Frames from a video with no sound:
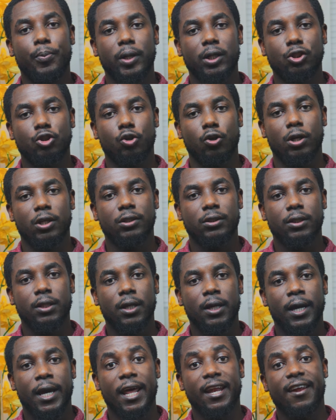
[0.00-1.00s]
Pinterest,
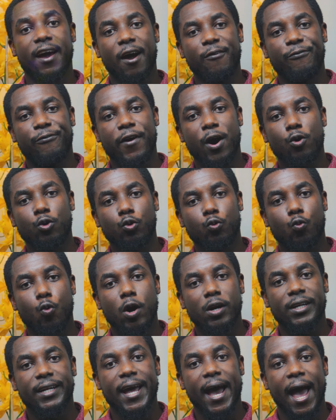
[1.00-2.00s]
and I found
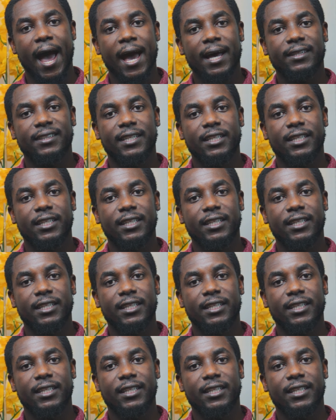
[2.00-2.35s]
one that had